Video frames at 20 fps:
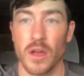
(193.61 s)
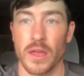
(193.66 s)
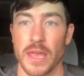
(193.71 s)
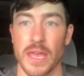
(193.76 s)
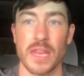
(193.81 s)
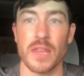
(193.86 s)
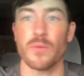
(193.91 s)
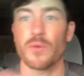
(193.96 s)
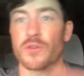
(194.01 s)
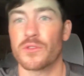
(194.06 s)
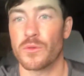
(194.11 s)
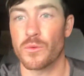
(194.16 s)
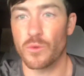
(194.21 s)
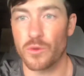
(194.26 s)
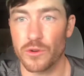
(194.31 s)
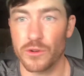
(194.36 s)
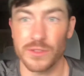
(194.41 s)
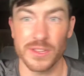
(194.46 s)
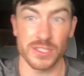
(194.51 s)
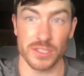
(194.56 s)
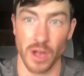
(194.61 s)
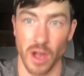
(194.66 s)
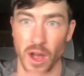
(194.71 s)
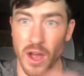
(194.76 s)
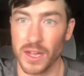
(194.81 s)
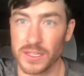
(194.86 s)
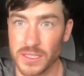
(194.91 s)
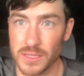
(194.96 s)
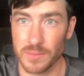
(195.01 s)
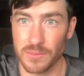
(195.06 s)
anywhere in the world is
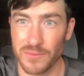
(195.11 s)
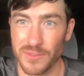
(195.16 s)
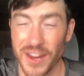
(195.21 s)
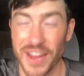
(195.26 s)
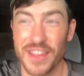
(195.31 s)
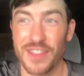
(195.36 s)
awesome, right?